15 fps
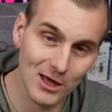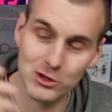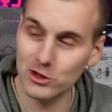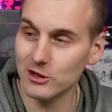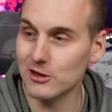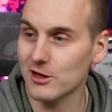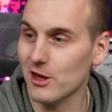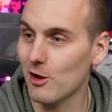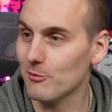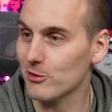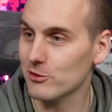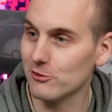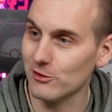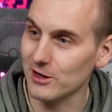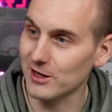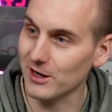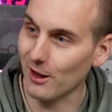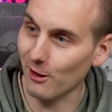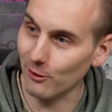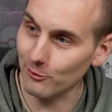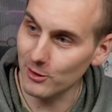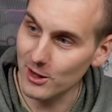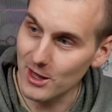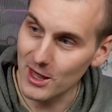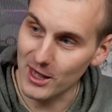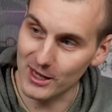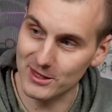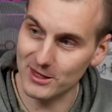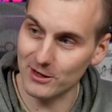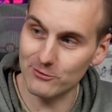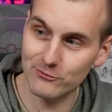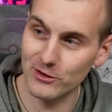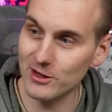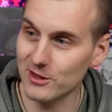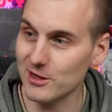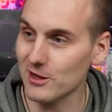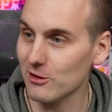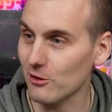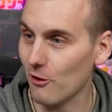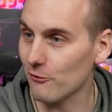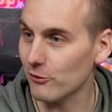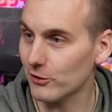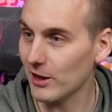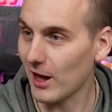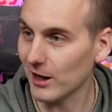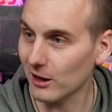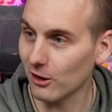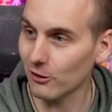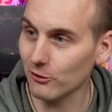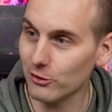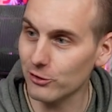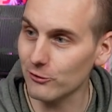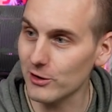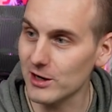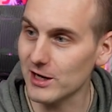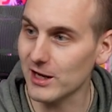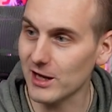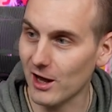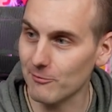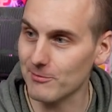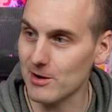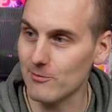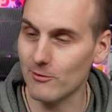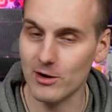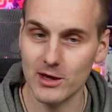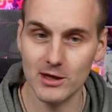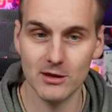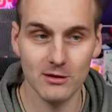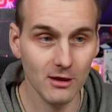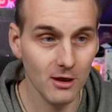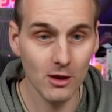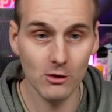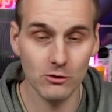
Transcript: As you can see on my screen now, it said fixes for the Analogue 3D have been released.